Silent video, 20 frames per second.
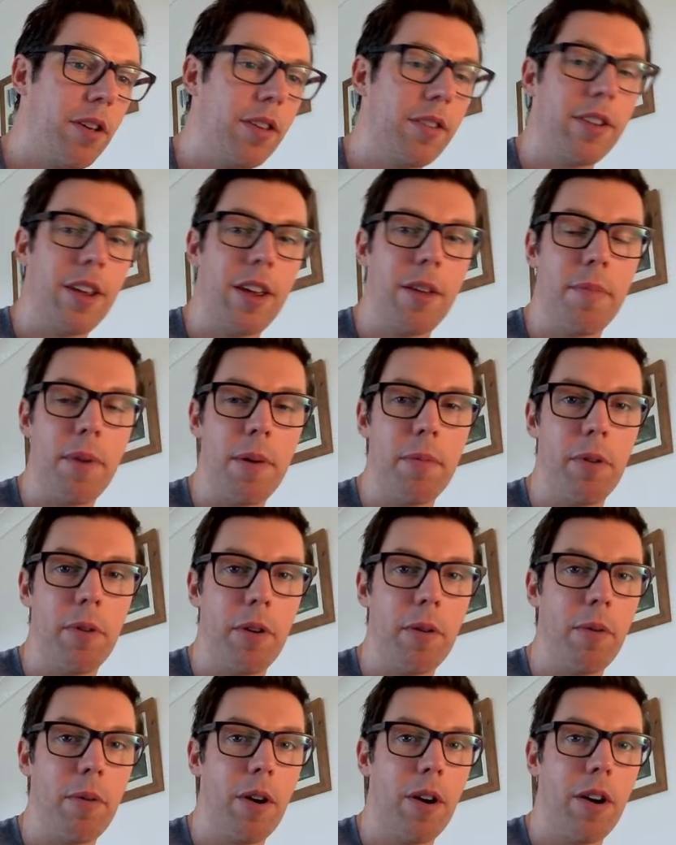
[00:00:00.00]
You're seeing
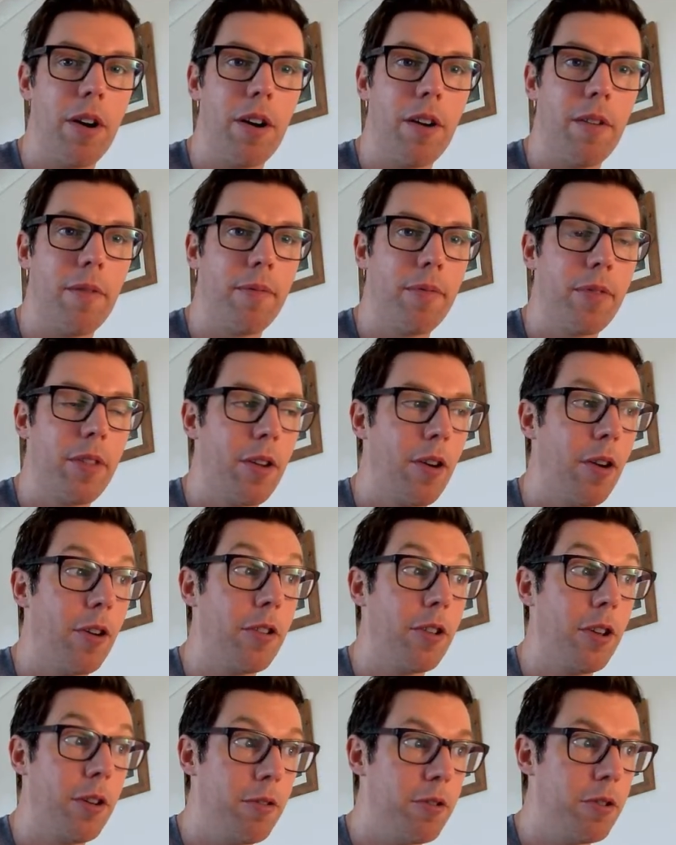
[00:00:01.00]
people who are
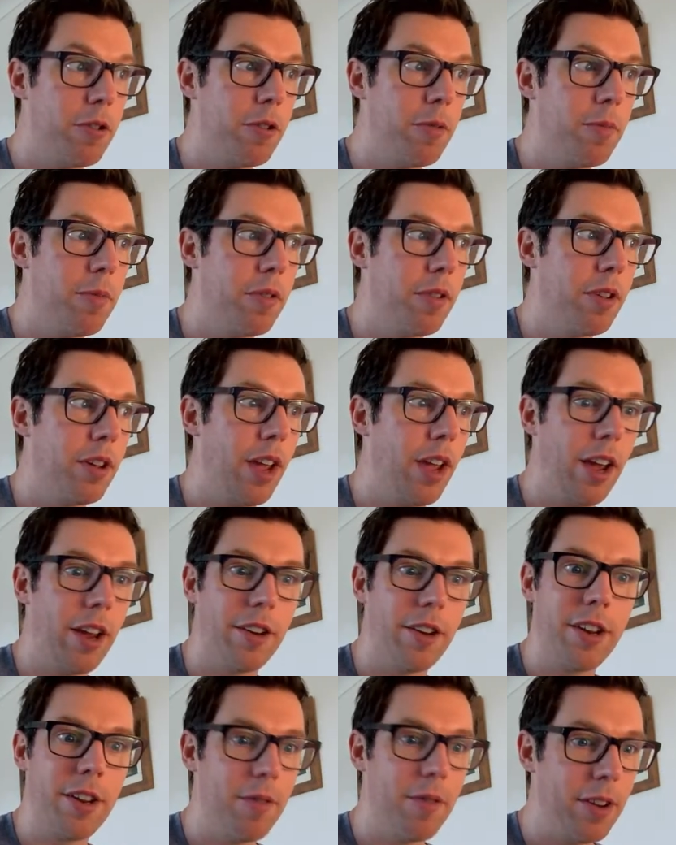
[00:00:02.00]
on YouTube
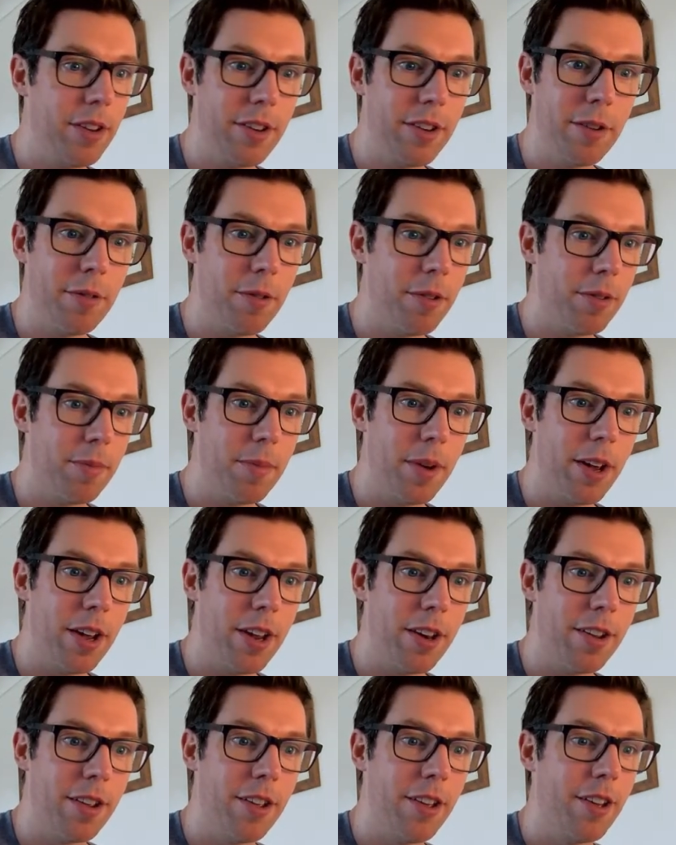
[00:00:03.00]
getting TV series
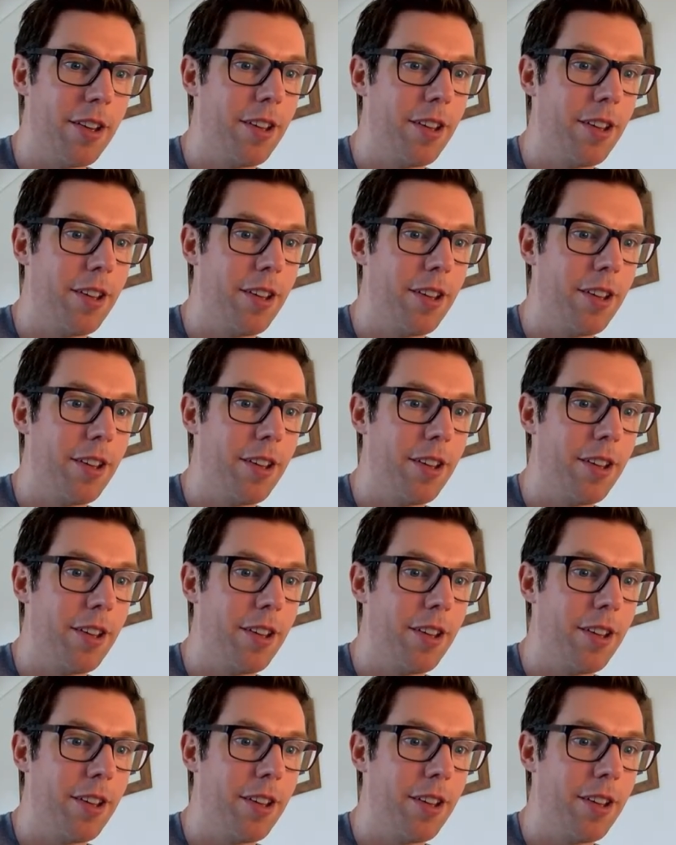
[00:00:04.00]
made.